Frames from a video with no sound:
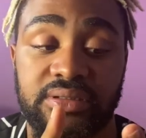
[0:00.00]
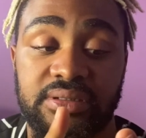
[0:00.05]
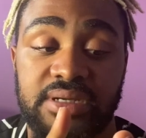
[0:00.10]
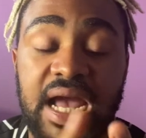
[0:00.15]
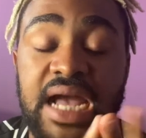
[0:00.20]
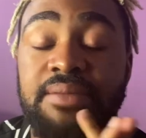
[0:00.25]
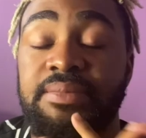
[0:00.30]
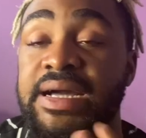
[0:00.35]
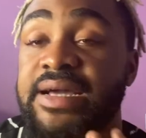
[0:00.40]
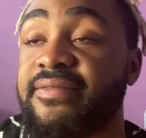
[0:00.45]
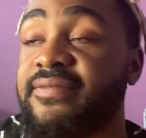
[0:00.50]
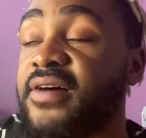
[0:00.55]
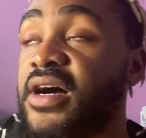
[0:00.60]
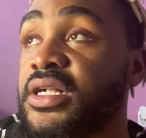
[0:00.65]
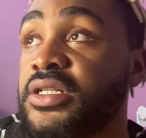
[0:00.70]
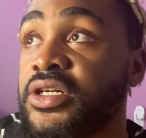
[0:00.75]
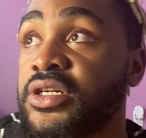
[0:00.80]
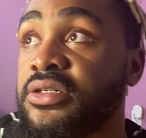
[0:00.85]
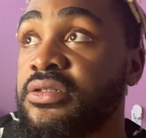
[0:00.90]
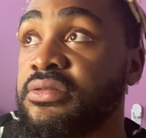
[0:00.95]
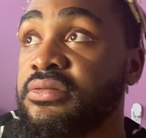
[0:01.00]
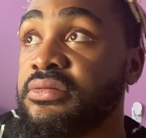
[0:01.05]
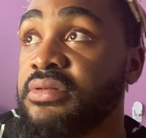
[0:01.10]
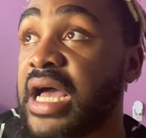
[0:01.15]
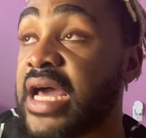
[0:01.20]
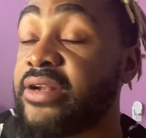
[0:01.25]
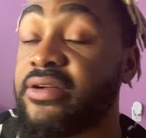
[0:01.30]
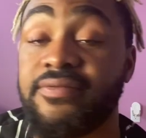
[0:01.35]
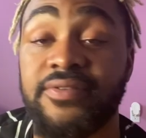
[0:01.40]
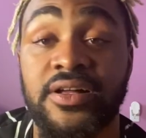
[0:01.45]
I
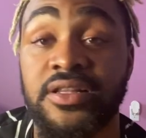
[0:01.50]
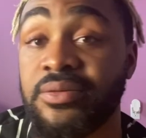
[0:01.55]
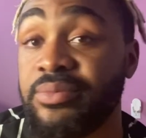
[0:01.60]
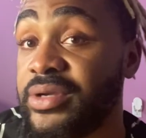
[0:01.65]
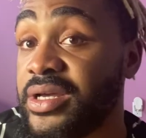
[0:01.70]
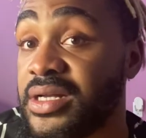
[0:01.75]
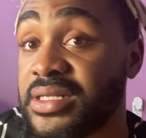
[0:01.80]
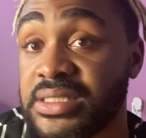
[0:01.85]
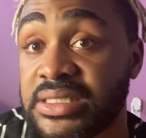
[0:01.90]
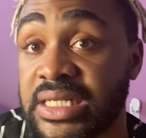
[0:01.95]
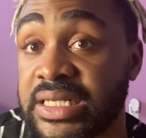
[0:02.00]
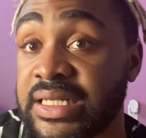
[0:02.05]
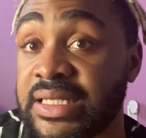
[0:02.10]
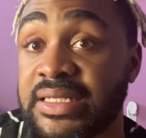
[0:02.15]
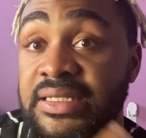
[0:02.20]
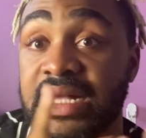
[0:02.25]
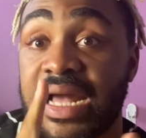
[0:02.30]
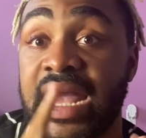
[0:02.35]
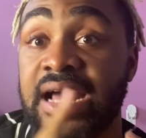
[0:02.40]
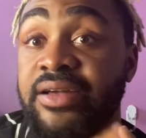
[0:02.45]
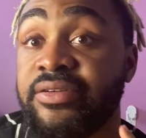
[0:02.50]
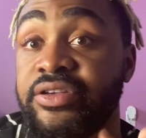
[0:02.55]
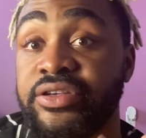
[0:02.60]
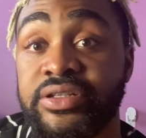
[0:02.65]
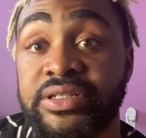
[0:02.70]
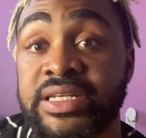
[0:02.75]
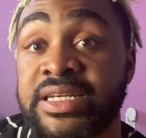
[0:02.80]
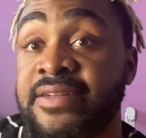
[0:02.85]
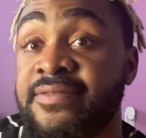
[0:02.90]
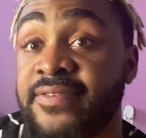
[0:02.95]
don't follow Beyonce. You
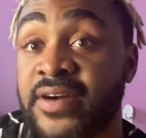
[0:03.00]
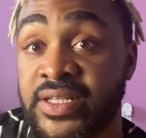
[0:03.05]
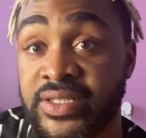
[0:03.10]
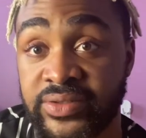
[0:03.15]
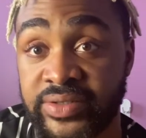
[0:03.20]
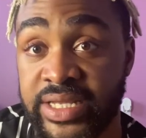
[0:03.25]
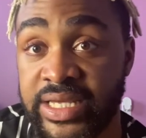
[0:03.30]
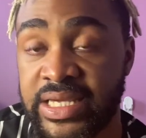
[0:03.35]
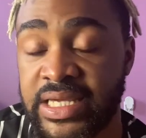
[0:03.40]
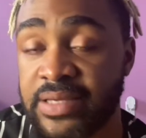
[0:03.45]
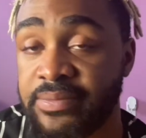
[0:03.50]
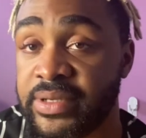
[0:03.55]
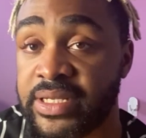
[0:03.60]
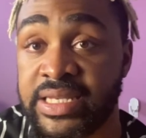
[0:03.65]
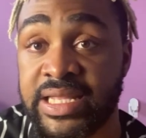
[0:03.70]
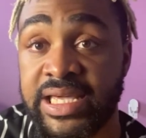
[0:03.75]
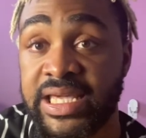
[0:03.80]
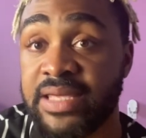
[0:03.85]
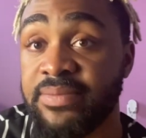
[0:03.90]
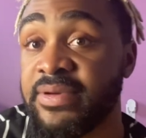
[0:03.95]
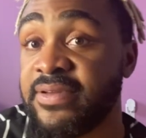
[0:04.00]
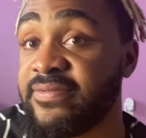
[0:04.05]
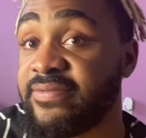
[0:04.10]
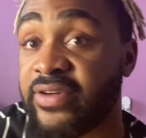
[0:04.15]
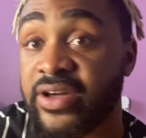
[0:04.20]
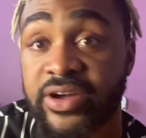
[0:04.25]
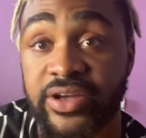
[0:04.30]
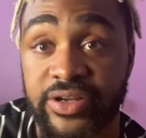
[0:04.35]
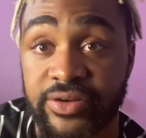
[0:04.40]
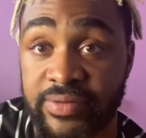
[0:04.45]
did follow Nicki, but Nicki been
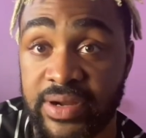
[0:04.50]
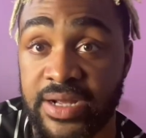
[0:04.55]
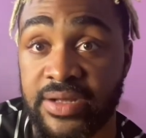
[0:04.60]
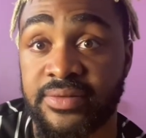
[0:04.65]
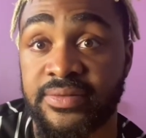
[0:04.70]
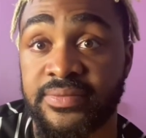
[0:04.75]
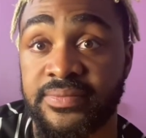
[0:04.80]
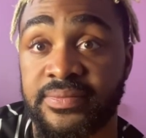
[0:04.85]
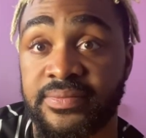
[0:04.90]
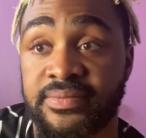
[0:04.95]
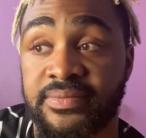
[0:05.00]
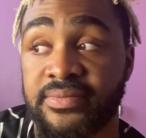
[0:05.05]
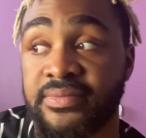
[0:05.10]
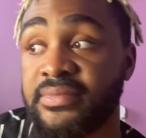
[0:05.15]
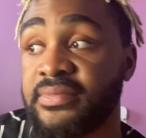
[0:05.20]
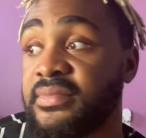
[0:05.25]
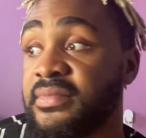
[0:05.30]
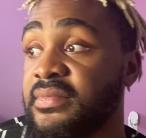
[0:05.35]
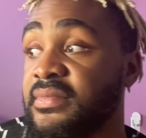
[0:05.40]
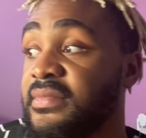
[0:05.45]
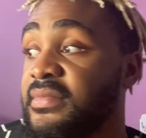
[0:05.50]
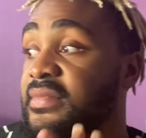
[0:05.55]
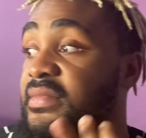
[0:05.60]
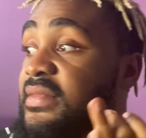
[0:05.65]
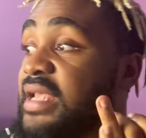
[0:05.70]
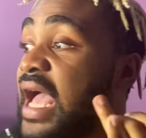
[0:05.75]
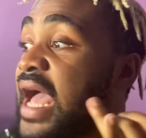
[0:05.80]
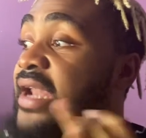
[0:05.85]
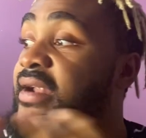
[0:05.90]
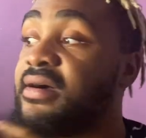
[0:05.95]
fucking around.
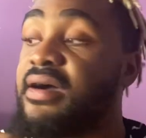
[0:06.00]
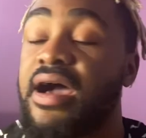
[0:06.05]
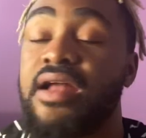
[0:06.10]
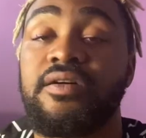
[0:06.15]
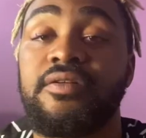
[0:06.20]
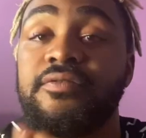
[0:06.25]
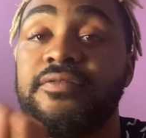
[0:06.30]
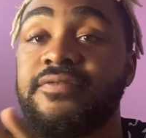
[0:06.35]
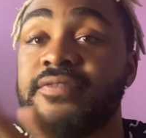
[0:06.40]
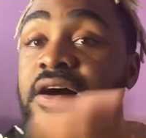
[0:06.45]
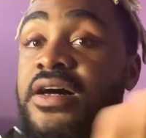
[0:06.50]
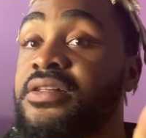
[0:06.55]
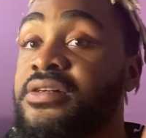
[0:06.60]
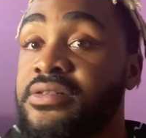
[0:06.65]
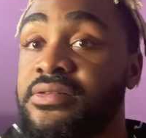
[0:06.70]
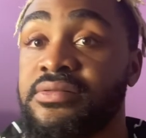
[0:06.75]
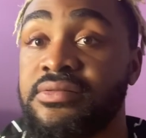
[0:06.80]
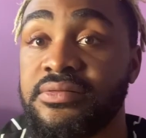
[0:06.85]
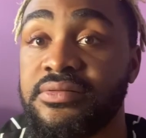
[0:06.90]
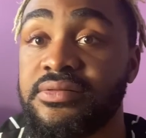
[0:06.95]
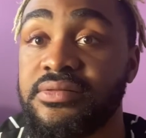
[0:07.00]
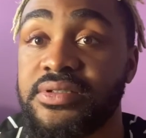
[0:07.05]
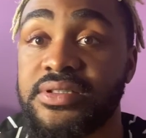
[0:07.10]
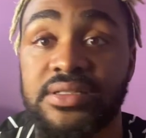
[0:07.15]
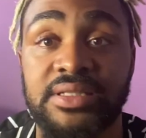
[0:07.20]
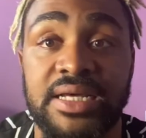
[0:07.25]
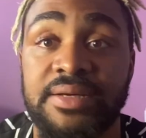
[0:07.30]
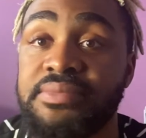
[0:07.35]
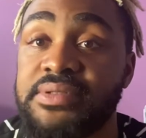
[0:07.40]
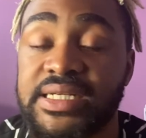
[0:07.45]
I don't follow
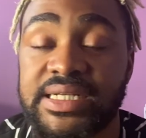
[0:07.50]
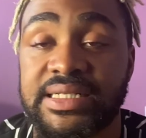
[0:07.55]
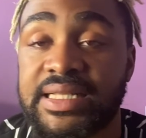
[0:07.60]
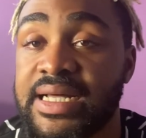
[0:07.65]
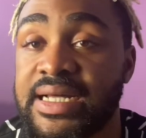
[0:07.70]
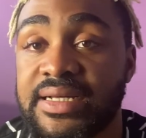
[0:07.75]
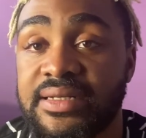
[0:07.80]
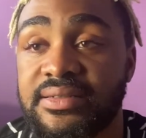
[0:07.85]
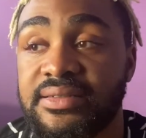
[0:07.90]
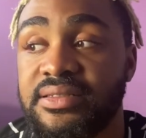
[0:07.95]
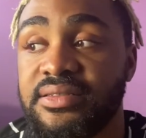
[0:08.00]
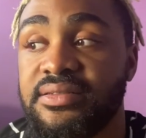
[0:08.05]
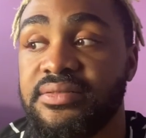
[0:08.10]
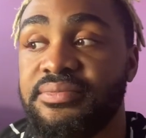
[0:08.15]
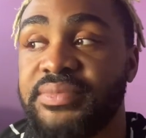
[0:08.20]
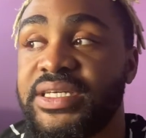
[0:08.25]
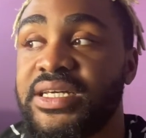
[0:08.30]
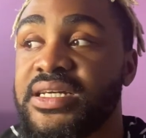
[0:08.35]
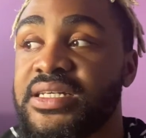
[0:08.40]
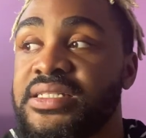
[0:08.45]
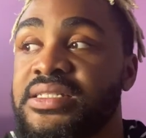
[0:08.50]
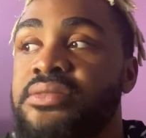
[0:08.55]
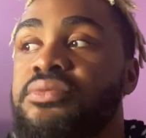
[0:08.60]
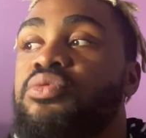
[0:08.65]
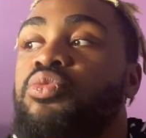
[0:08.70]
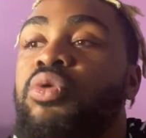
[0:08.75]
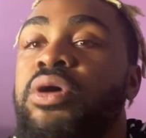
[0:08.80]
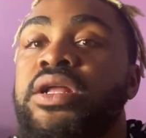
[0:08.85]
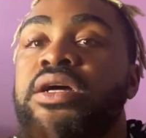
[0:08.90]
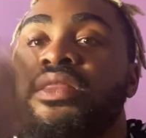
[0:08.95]
celebs like that, because
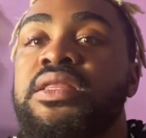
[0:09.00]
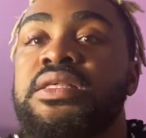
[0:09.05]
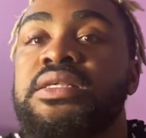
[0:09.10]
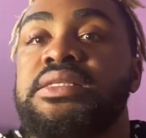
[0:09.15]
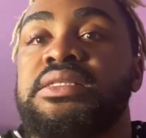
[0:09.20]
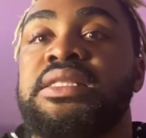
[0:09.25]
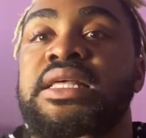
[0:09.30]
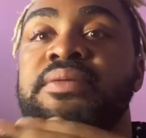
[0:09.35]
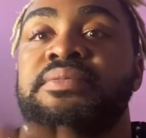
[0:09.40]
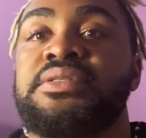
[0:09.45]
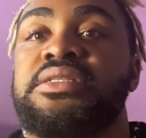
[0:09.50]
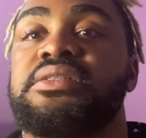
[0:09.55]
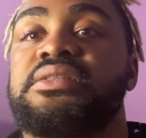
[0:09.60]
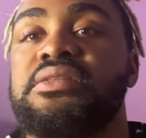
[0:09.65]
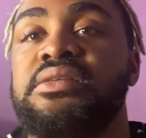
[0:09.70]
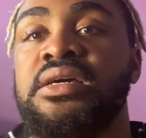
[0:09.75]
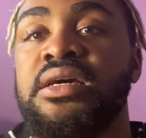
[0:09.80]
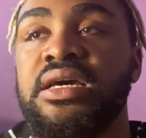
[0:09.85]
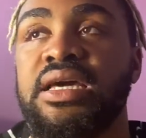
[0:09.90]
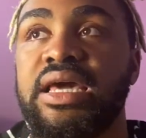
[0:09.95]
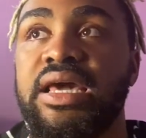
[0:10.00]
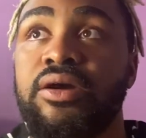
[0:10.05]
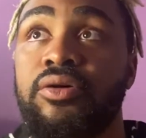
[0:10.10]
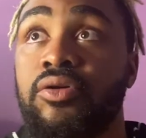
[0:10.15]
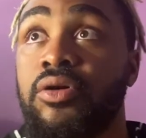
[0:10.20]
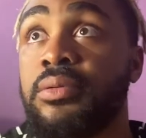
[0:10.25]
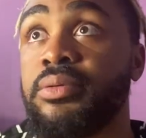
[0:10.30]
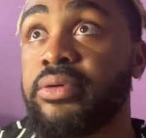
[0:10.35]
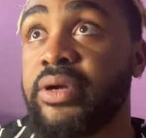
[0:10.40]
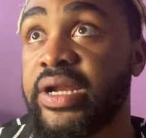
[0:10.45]
what are the celebs
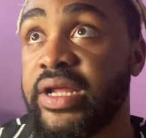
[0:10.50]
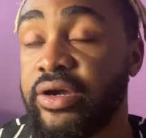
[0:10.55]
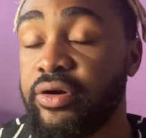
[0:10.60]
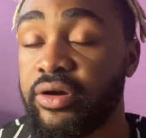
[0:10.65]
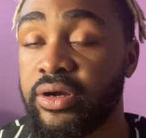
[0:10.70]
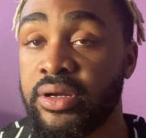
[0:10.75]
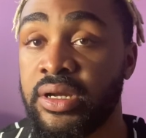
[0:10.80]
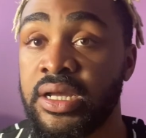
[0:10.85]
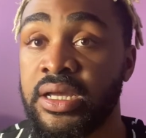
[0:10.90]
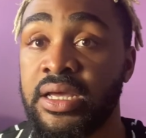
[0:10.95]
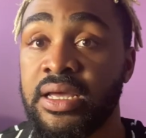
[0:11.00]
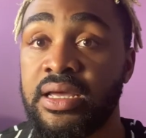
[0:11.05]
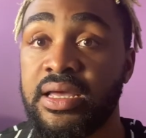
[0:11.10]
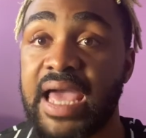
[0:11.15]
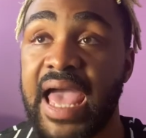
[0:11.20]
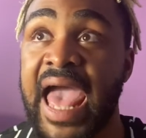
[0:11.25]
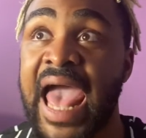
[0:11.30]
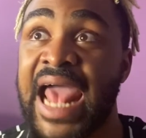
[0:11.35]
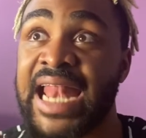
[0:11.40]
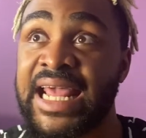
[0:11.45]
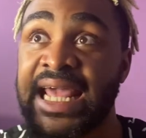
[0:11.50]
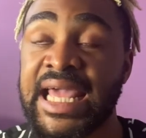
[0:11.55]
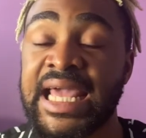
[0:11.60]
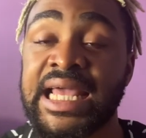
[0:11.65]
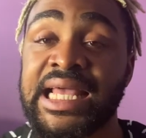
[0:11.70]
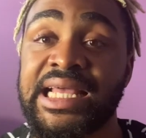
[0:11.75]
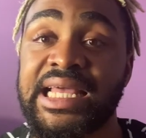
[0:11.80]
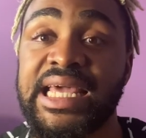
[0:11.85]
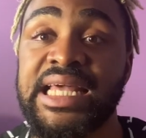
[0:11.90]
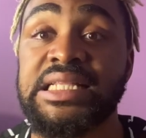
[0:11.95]
incorporating or
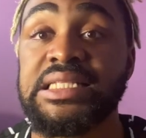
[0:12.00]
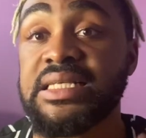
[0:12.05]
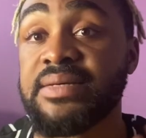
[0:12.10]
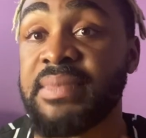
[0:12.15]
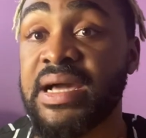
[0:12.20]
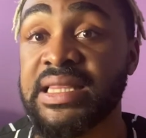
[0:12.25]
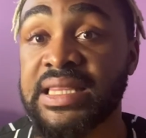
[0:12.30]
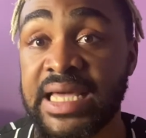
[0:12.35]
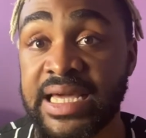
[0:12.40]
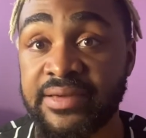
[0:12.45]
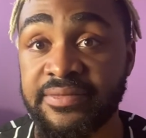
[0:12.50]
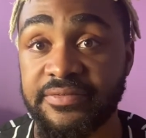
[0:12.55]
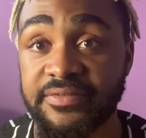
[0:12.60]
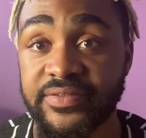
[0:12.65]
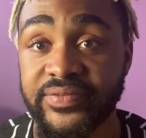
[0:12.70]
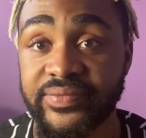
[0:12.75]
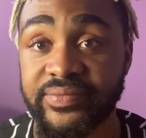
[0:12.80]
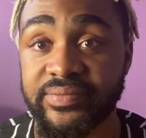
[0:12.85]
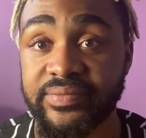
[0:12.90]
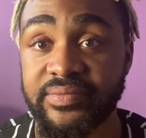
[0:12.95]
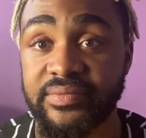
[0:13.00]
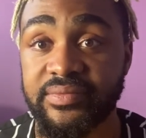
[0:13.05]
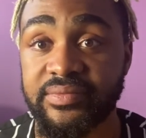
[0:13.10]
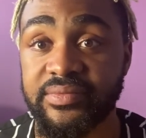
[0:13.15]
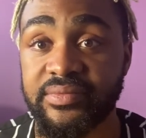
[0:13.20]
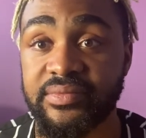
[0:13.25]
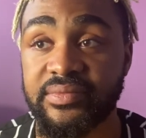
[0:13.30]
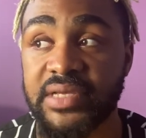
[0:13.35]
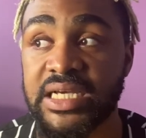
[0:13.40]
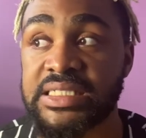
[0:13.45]
adding into my life
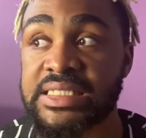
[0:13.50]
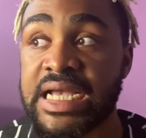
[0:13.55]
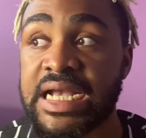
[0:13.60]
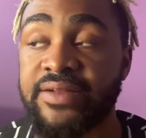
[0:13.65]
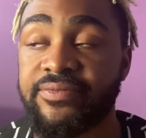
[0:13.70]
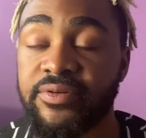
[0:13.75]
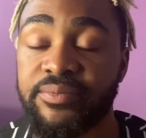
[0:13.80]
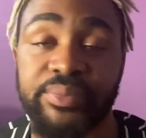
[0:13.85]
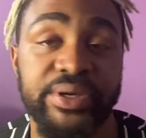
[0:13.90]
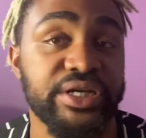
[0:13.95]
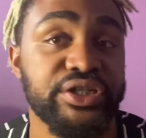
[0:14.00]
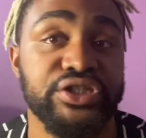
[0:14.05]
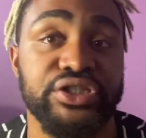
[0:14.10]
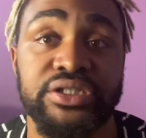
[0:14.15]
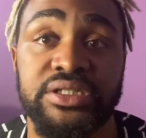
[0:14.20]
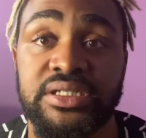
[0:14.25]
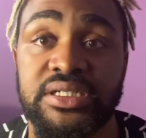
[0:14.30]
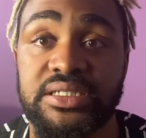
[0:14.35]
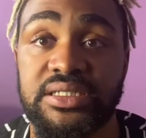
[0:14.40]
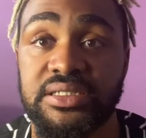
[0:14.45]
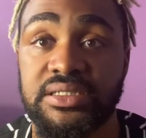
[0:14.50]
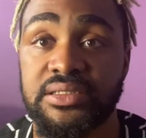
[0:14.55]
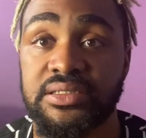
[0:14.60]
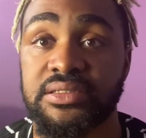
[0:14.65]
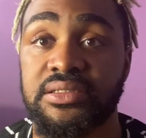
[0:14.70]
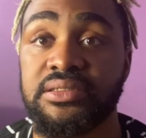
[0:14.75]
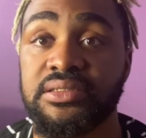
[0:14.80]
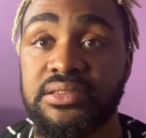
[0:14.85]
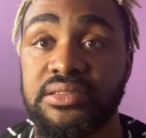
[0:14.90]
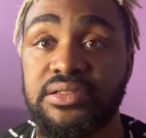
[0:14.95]
aside from pictures,
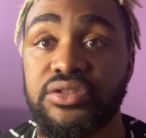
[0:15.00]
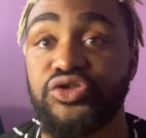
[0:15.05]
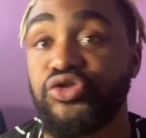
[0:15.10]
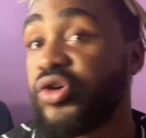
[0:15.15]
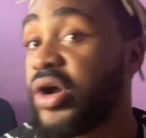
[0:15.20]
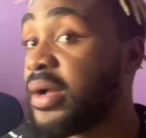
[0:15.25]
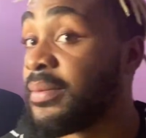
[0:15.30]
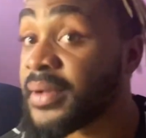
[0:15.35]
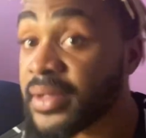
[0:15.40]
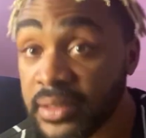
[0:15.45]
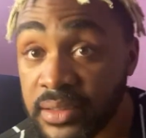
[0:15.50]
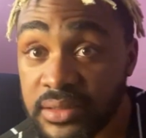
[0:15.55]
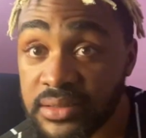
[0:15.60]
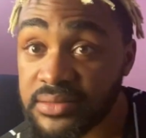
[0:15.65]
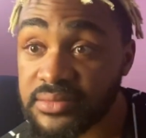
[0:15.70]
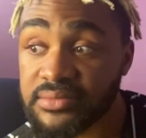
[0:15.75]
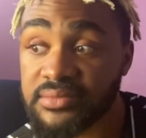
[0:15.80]
drama,